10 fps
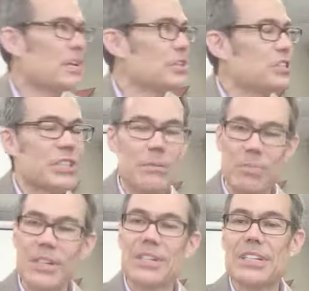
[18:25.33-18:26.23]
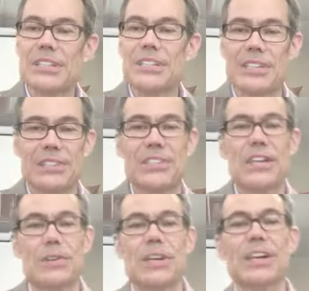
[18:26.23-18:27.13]
energy, abilities, and
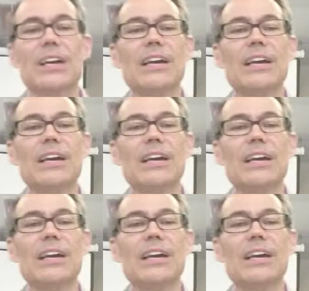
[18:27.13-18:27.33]
etc.?